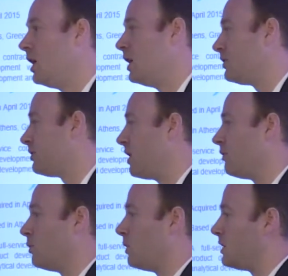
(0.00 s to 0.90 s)
And there's
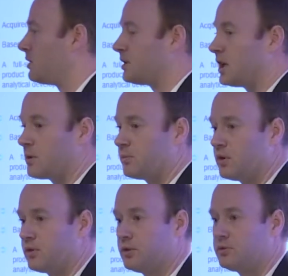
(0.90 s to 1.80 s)
several ways to take a
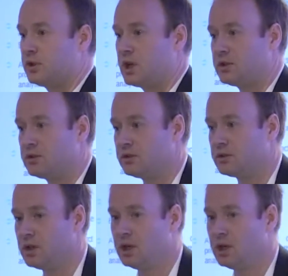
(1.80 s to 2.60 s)
product through to license.